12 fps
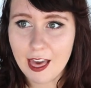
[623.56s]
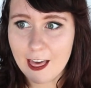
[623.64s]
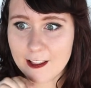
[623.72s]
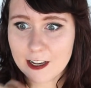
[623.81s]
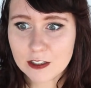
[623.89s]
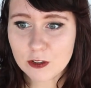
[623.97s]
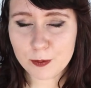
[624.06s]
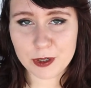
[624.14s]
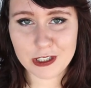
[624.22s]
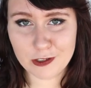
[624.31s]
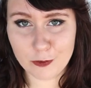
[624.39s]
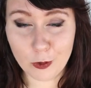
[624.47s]
And they're so
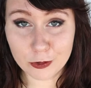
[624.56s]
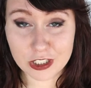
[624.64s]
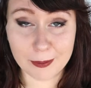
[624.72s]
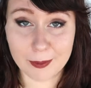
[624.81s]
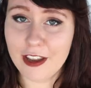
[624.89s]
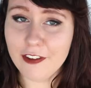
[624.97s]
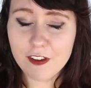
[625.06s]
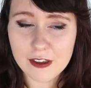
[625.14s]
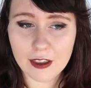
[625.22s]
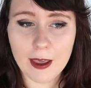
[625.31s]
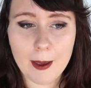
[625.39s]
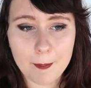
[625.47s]
positive all the time. I
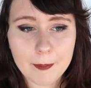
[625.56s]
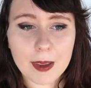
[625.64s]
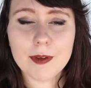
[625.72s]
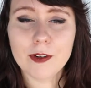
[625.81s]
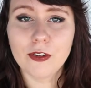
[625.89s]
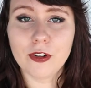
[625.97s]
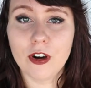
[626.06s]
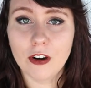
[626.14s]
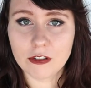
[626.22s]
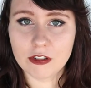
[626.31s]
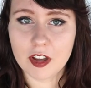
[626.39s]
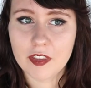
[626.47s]
think maybe on the
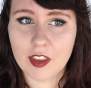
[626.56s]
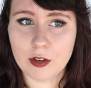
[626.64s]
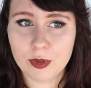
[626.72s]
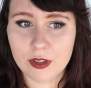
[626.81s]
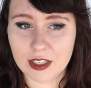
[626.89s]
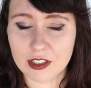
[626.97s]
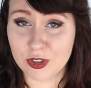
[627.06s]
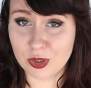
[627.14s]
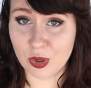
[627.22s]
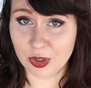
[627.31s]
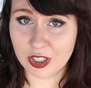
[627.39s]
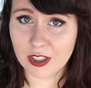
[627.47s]
long run that will get
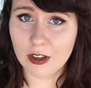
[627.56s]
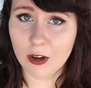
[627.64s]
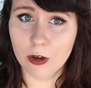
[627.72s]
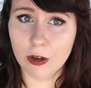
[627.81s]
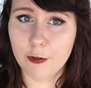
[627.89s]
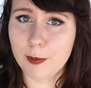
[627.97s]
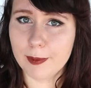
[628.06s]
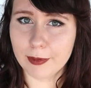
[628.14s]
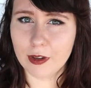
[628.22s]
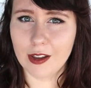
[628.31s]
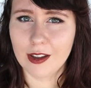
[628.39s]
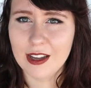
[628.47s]
annoying, or if
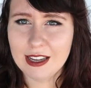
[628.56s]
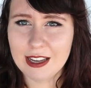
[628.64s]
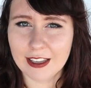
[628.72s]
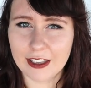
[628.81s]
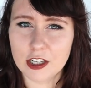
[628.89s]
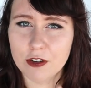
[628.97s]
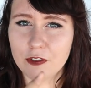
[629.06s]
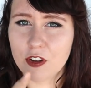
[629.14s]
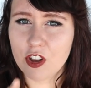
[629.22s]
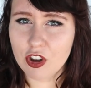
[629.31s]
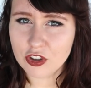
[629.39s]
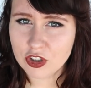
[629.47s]
people are kind of
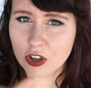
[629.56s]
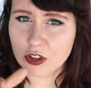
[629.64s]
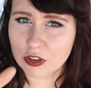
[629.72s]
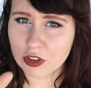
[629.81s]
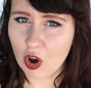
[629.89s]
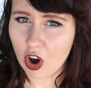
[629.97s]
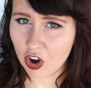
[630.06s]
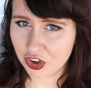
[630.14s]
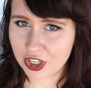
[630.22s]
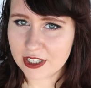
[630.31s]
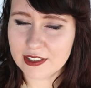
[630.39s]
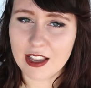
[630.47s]
not
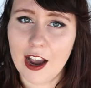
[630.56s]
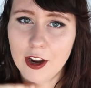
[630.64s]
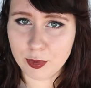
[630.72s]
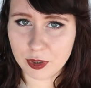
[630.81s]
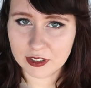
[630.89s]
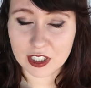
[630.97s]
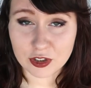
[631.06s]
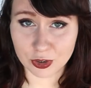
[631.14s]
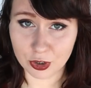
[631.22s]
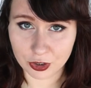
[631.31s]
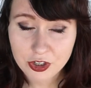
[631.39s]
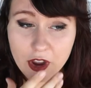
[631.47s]
honest, I will get
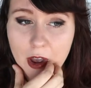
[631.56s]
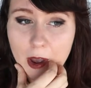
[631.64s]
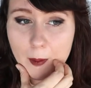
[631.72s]
annoyed.